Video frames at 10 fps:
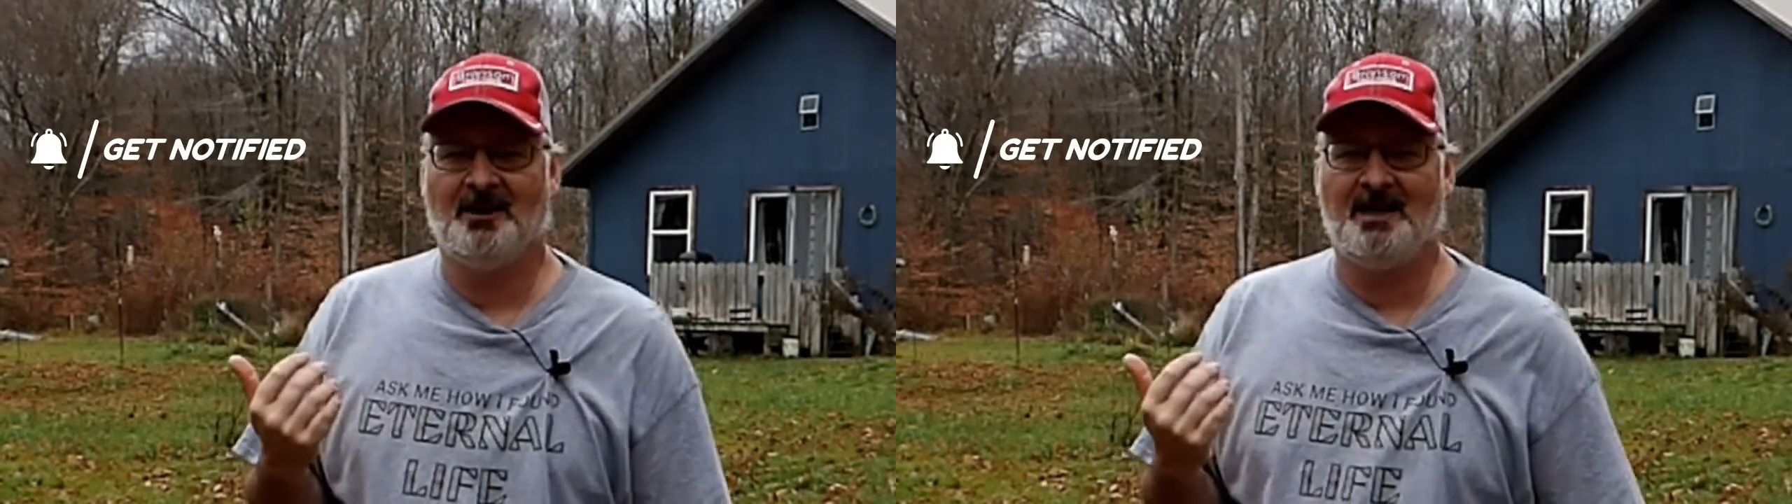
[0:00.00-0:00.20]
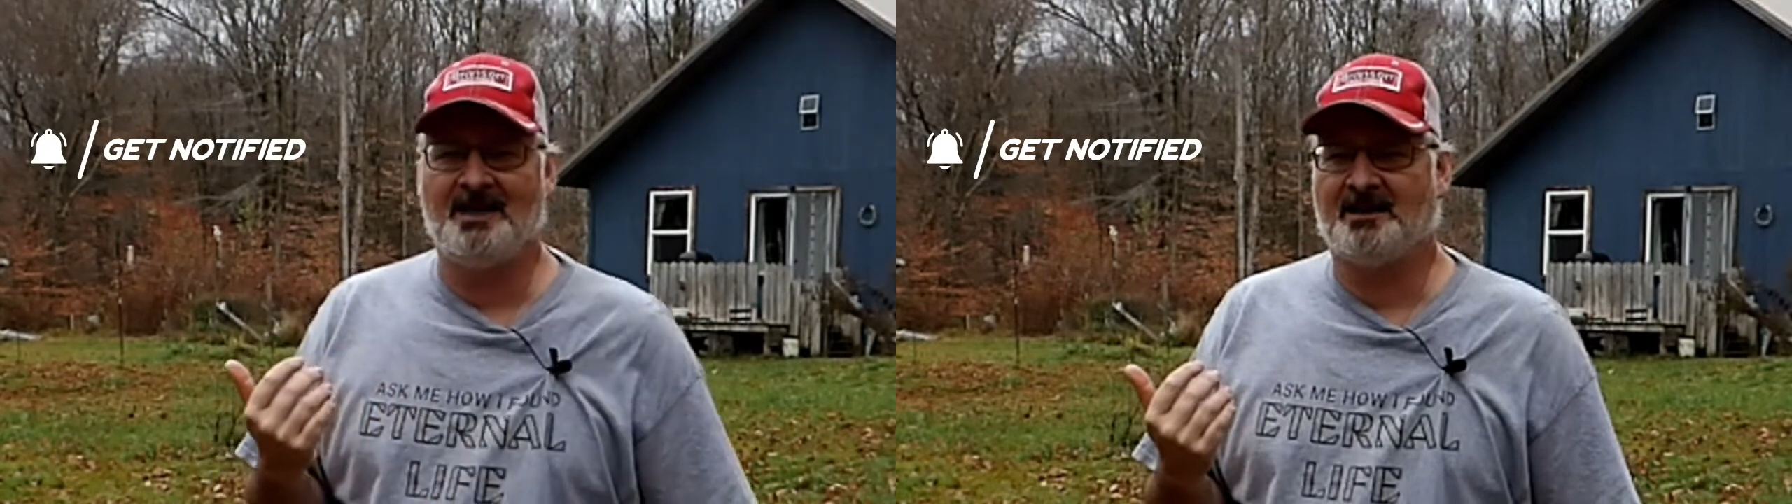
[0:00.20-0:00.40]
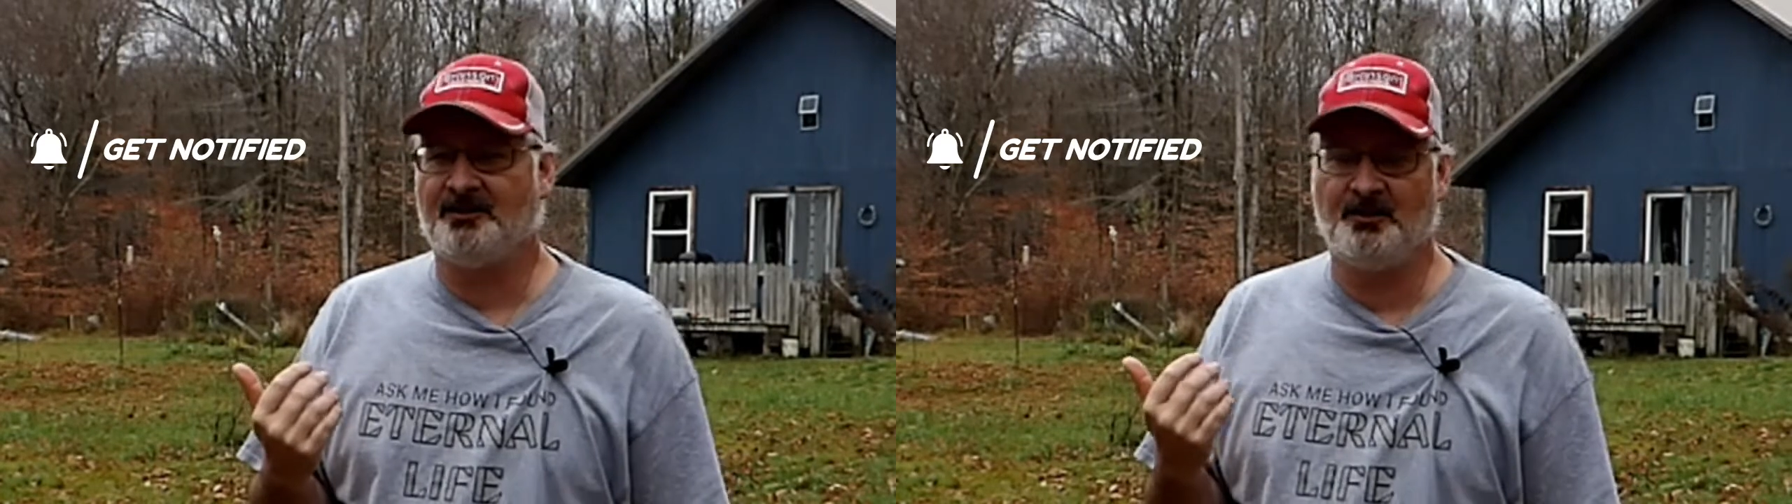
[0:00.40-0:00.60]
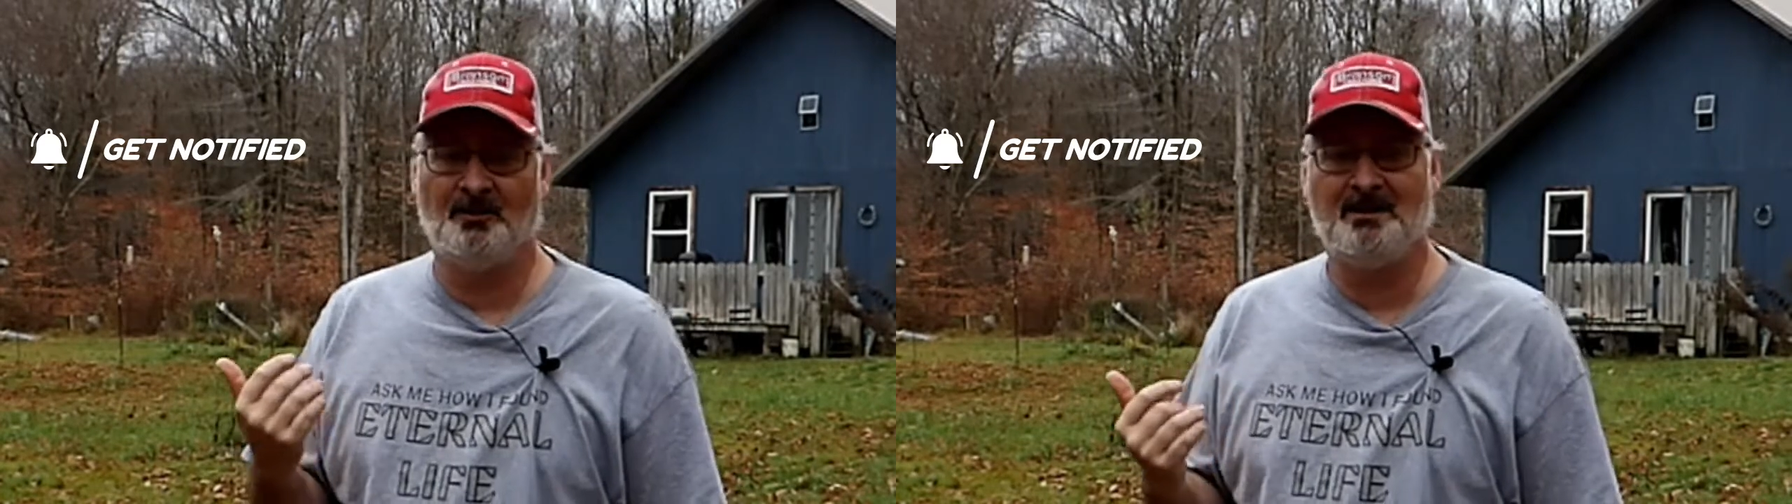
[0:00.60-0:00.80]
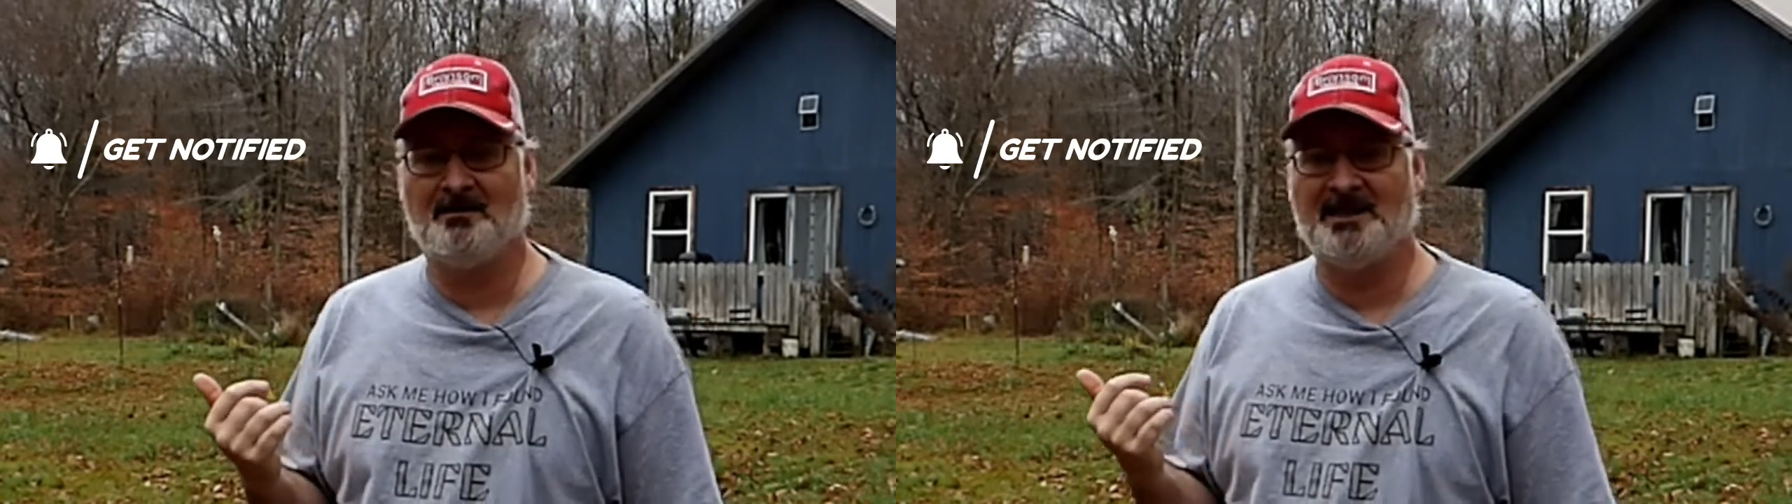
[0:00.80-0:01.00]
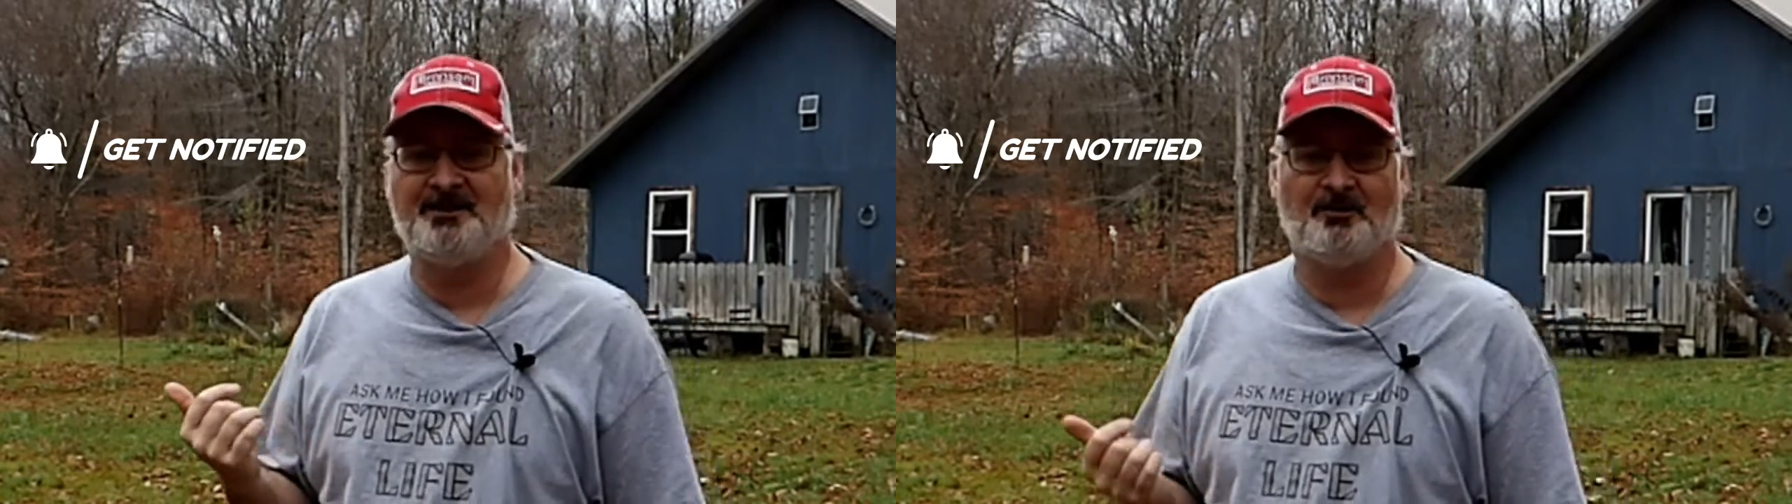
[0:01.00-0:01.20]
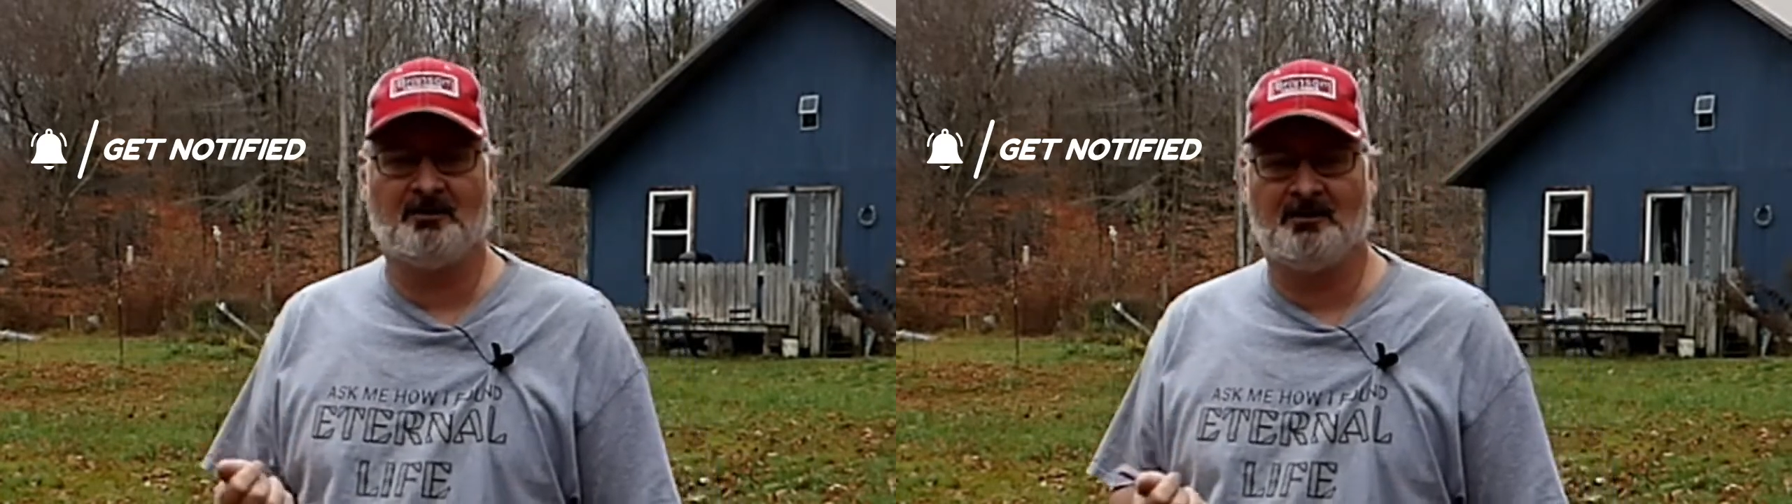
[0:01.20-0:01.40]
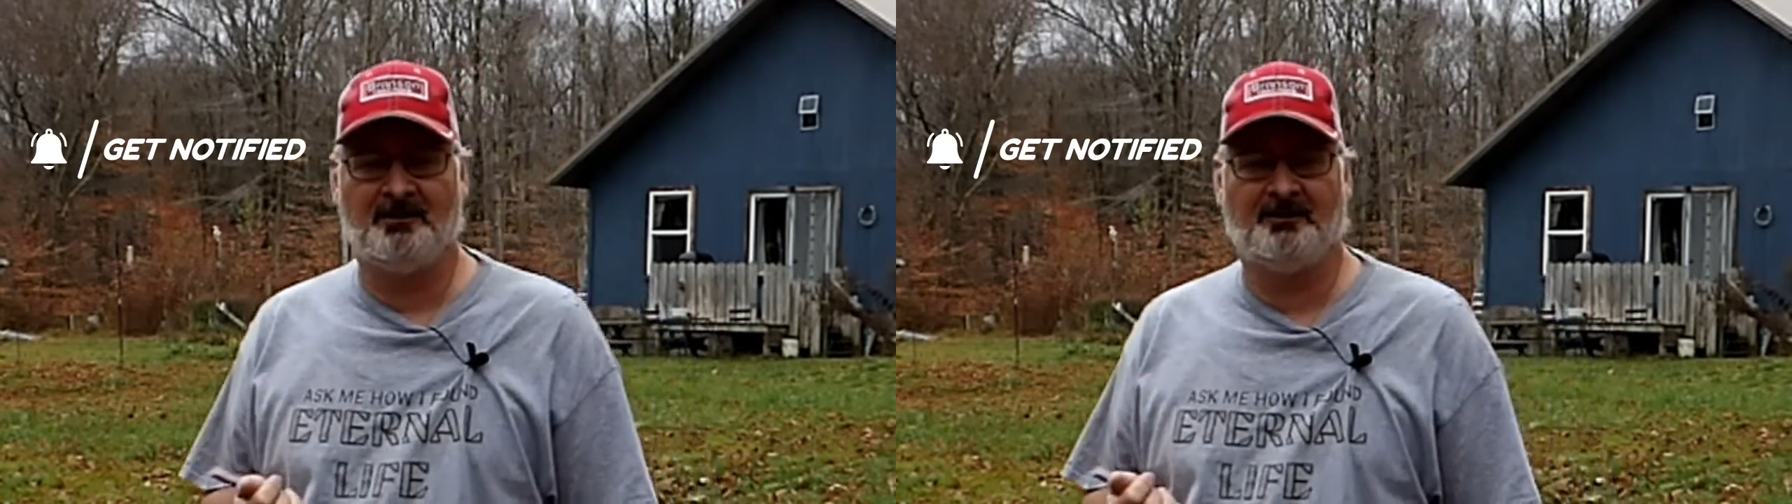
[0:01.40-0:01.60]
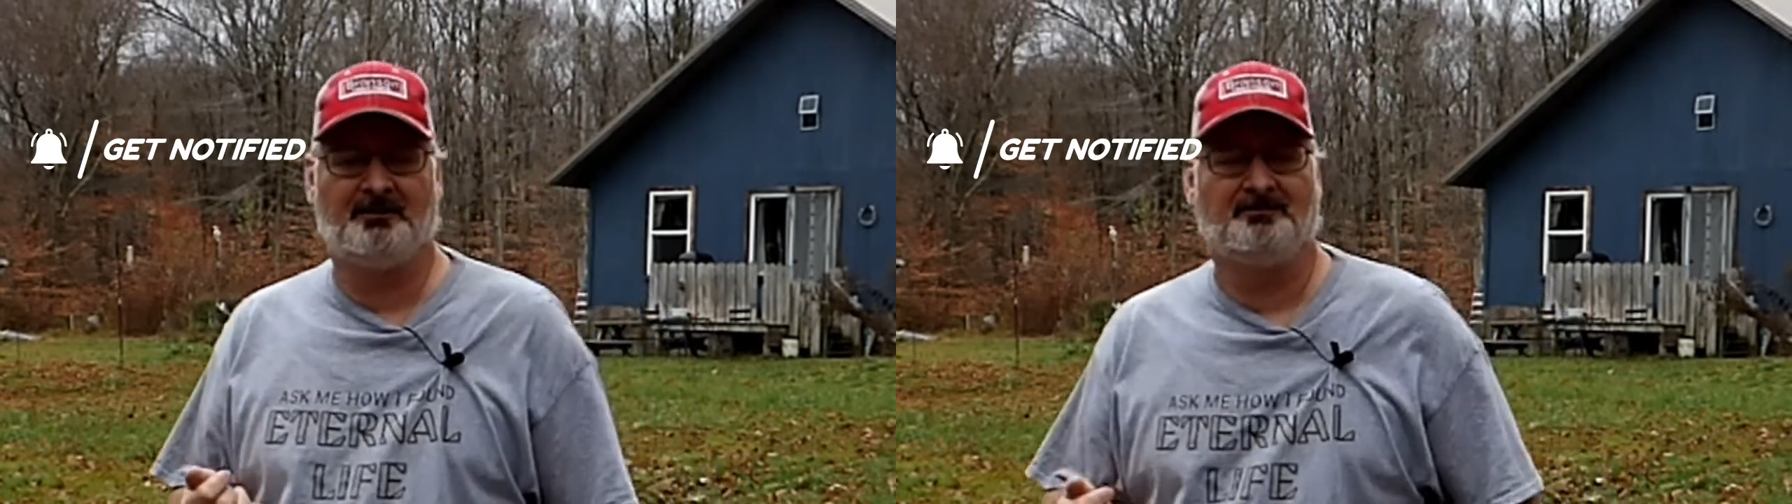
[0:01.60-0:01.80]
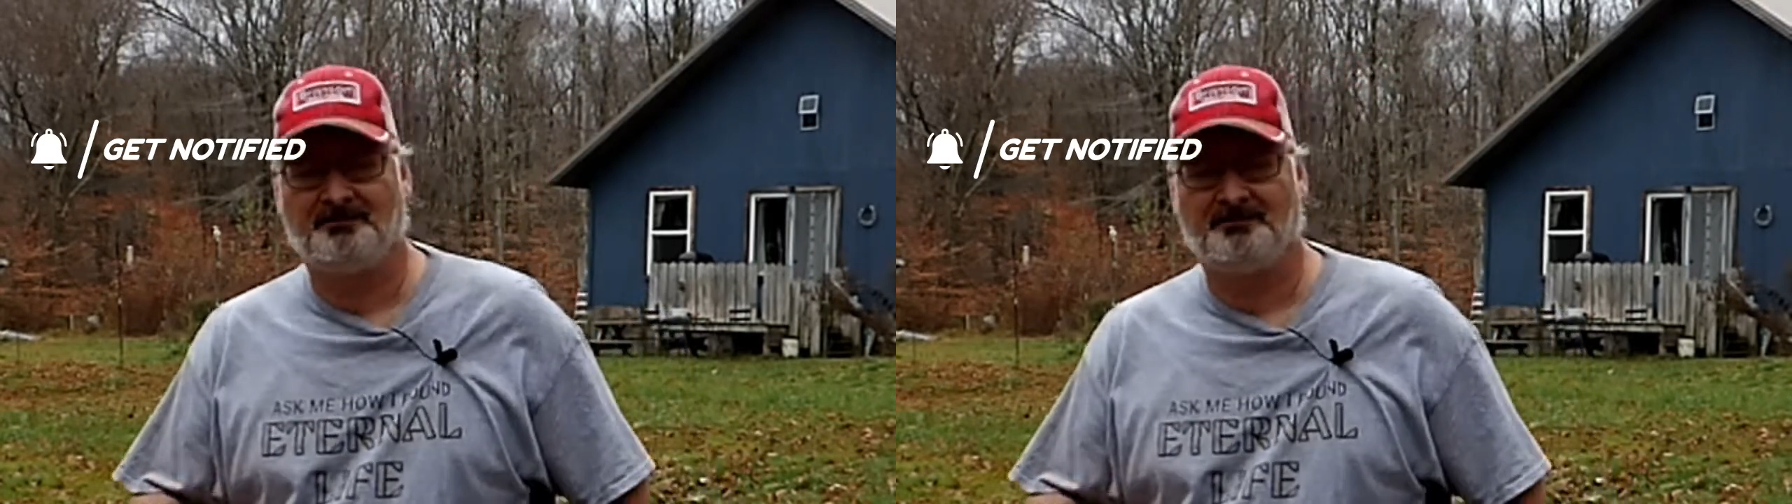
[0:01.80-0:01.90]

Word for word: like doing my chores